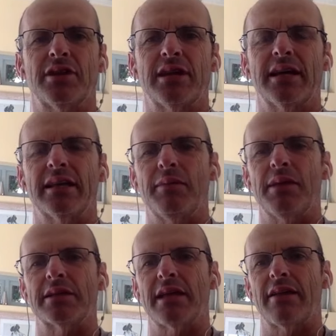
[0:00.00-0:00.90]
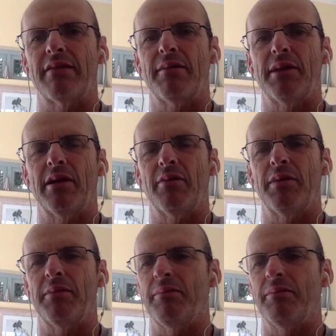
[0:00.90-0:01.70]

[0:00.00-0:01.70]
trying to get the best out of them and help